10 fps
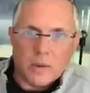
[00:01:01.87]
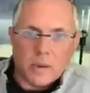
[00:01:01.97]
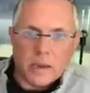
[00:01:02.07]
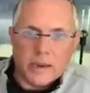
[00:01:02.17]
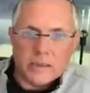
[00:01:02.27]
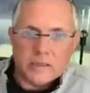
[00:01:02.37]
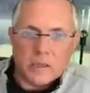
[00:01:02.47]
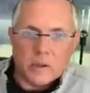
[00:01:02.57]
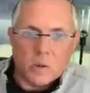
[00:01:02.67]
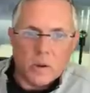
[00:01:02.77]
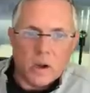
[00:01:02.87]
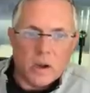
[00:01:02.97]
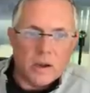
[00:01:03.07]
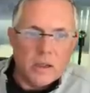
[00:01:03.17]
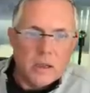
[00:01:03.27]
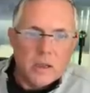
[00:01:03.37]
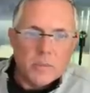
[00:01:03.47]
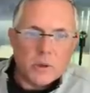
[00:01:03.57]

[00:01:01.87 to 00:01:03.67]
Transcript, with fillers: of buying and selling going on. But